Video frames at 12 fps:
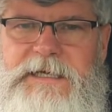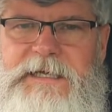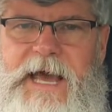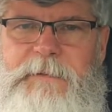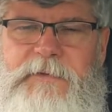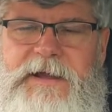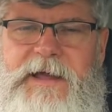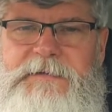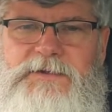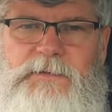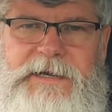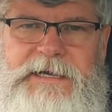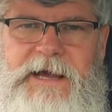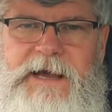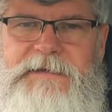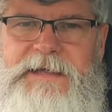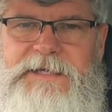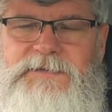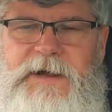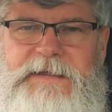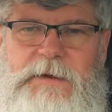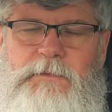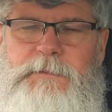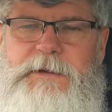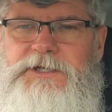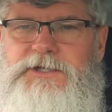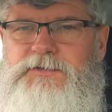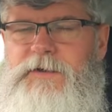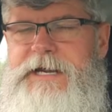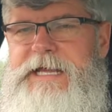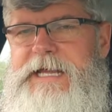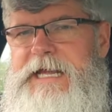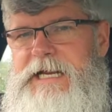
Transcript: Yeah, bring on the 29th. That's right. They will be destroyed.